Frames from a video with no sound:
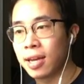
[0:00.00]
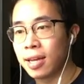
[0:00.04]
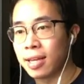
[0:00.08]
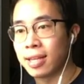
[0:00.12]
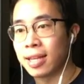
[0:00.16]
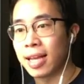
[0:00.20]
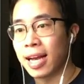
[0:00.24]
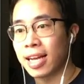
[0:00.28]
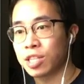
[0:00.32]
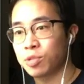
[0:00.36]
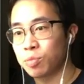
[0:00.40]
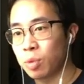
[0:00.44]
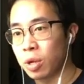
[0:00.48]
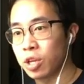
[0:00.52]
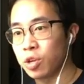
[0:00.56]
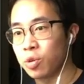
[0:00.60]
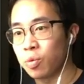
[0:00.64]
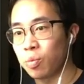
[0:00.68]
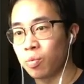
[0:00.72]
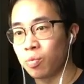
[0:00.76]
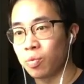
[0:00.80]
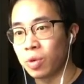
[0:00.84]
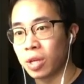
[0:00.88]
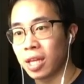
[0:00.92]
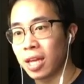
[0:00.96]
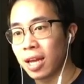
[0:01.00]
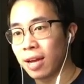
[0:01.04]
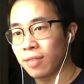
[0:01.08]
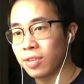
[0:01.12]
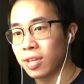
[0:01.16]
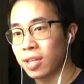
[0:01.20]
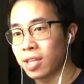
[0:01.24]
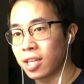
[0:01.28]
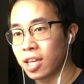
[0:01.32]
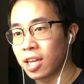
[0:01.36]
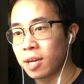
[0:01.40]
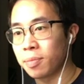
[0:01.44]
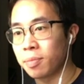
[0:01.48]
that's when you really have to
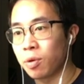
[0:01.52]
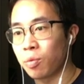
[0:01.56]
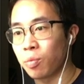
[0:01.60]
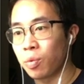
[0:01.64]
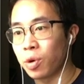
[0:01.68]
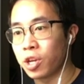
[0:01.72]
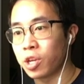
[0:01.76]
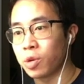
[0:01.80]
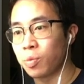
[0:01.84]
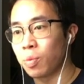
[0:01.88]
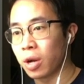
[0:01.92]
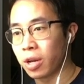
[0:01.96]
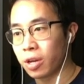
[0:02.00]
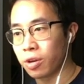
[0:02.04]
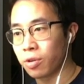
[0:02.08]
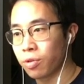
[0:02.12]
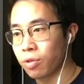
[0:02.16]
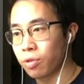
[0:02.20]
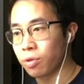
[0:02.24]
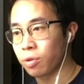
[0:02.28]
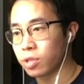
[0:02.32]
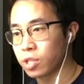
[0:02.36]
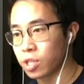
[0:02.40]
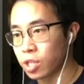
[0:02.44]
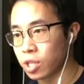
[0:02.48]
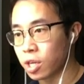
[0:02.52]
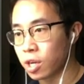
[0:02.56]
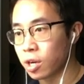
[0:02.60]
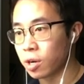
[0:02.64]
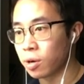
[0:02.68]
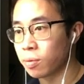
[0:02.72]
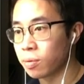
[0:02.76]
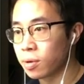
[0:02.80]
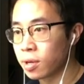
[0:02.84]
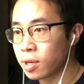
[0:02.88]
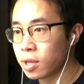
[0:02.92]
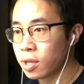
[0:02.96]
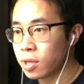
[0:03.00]
think about where you want your third to
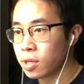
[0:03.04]
go.